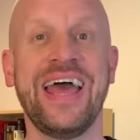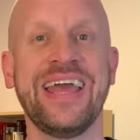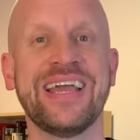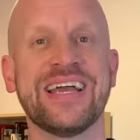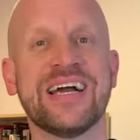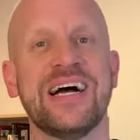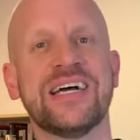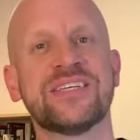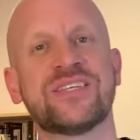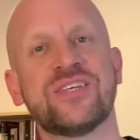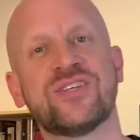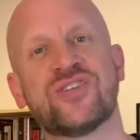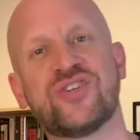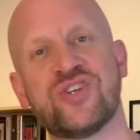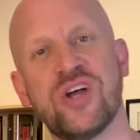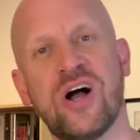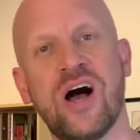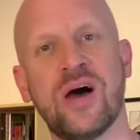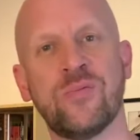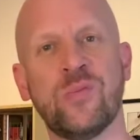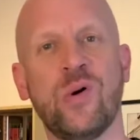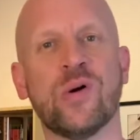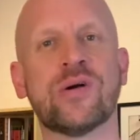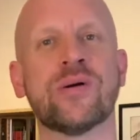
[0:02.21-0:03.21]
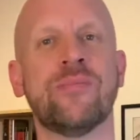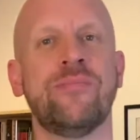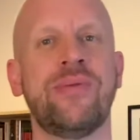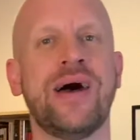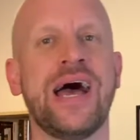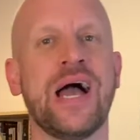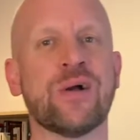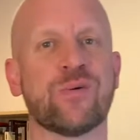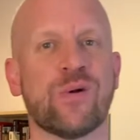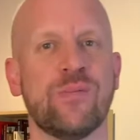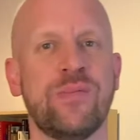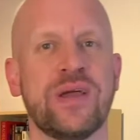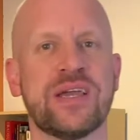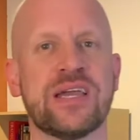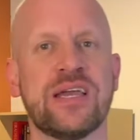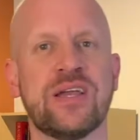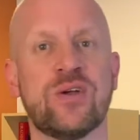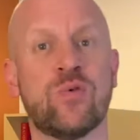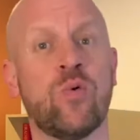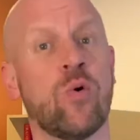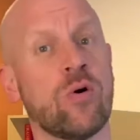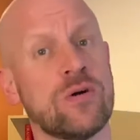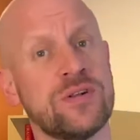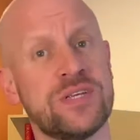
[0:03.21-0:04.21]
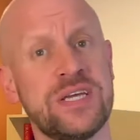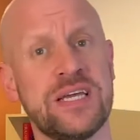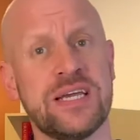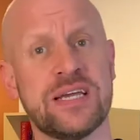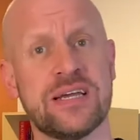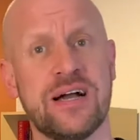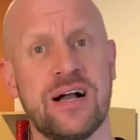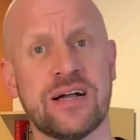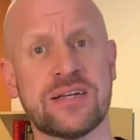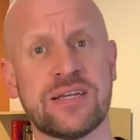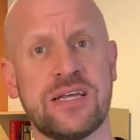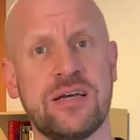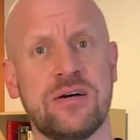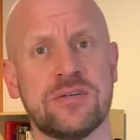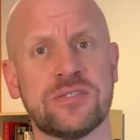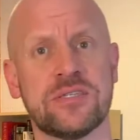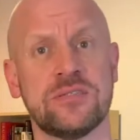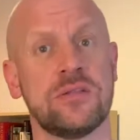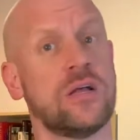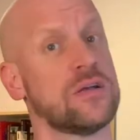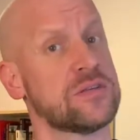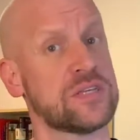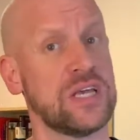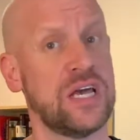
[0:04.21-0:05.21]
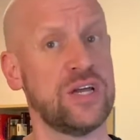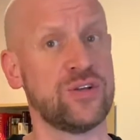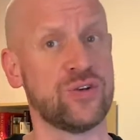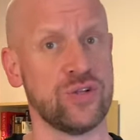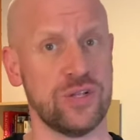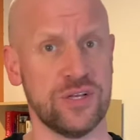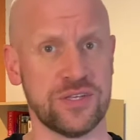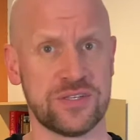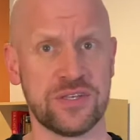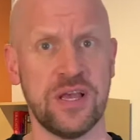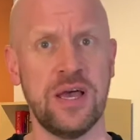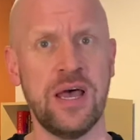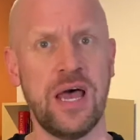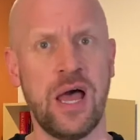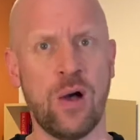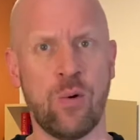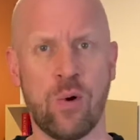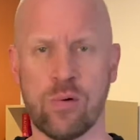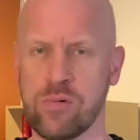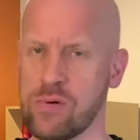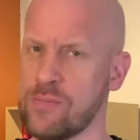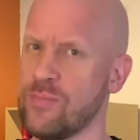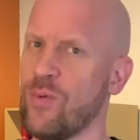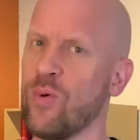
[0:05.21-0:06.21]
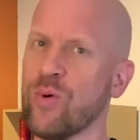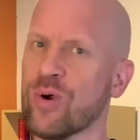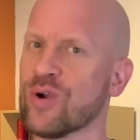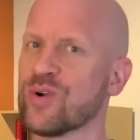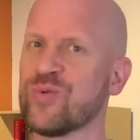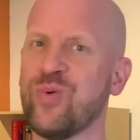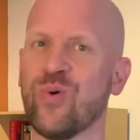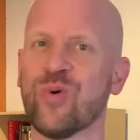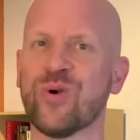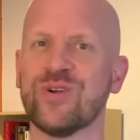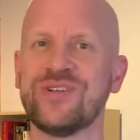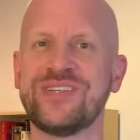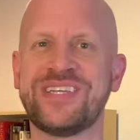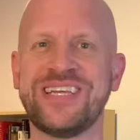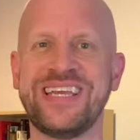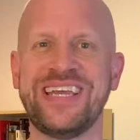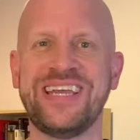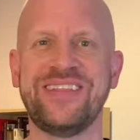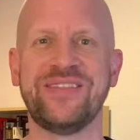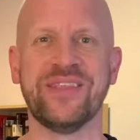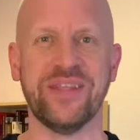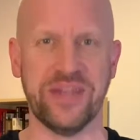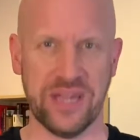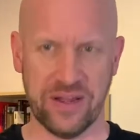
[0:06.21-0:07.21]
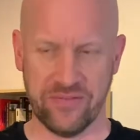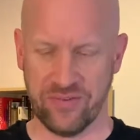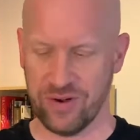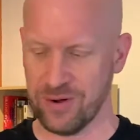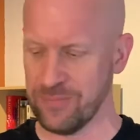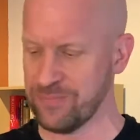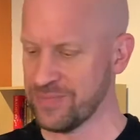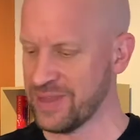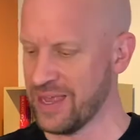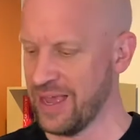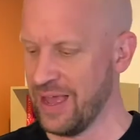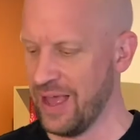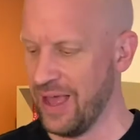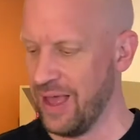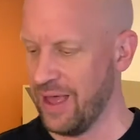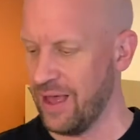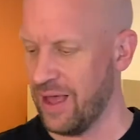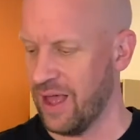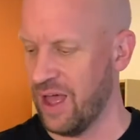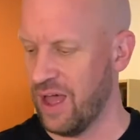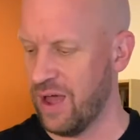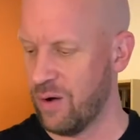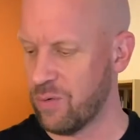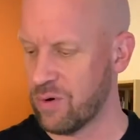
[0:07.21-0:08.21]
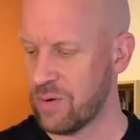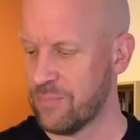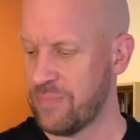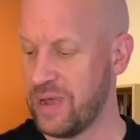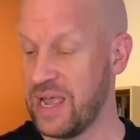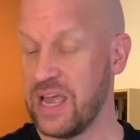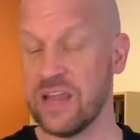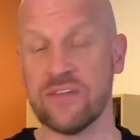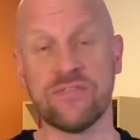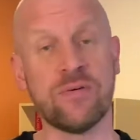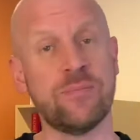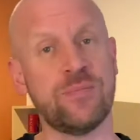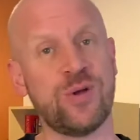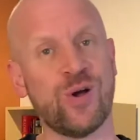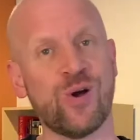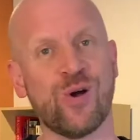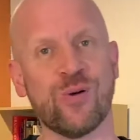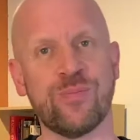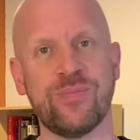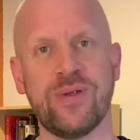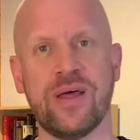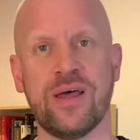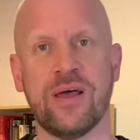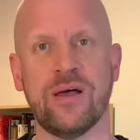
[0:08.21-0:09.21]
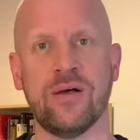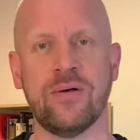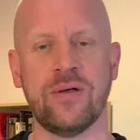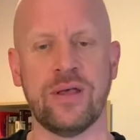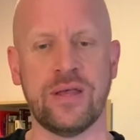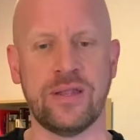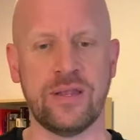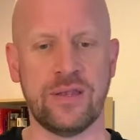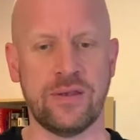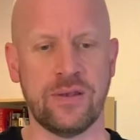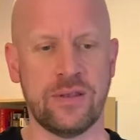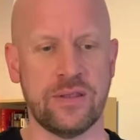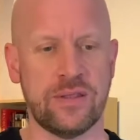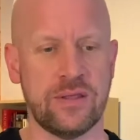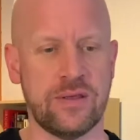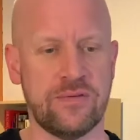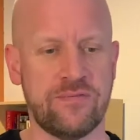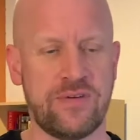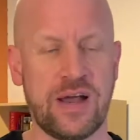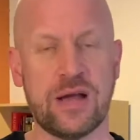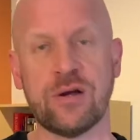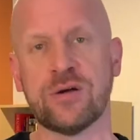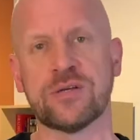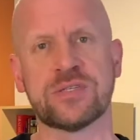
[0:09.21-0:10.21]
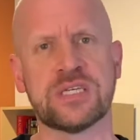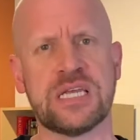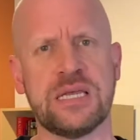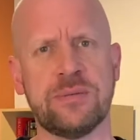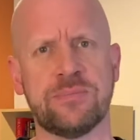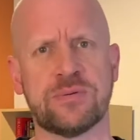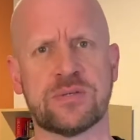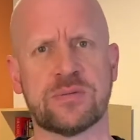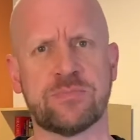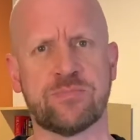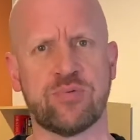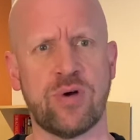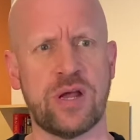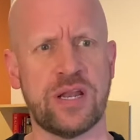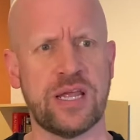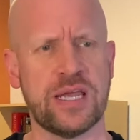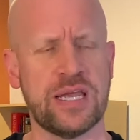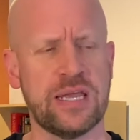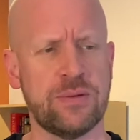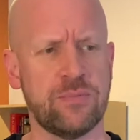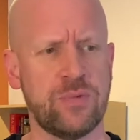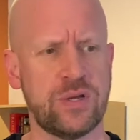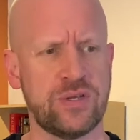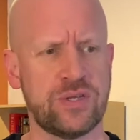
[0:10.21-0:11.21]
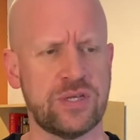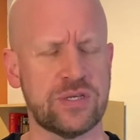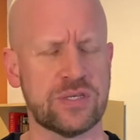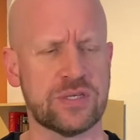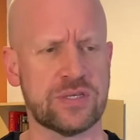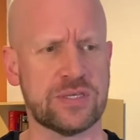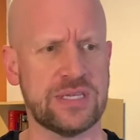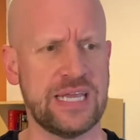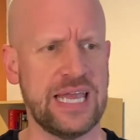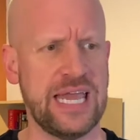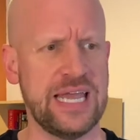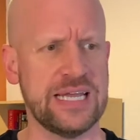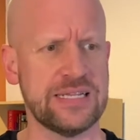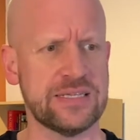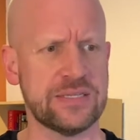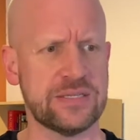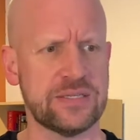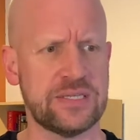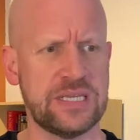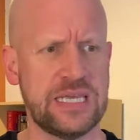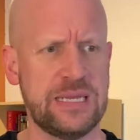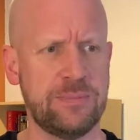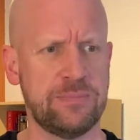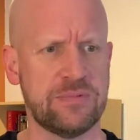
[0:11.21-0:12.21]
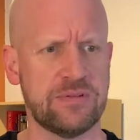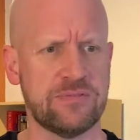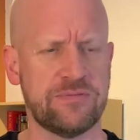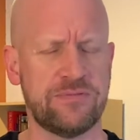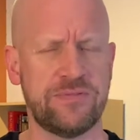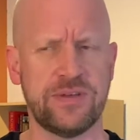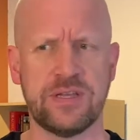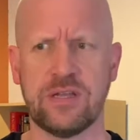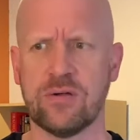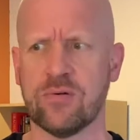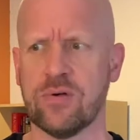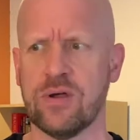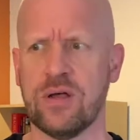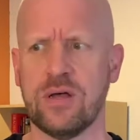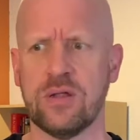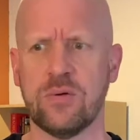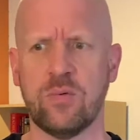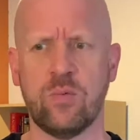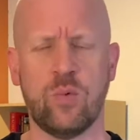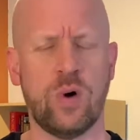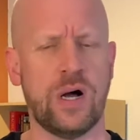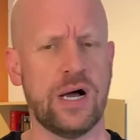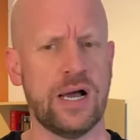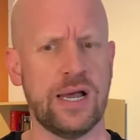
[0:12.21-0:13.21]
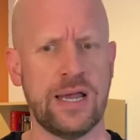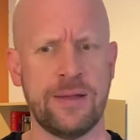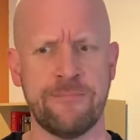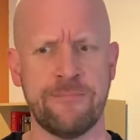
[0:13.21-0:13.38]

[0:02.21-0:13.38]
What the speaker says: guys, it's John. Welcome back. We're making quarantine cocktails in Los Angeles, where we're more quarantined than ever. We're banned from Europe now, and the virus keeps spreading, and we just can't seem to figure out why.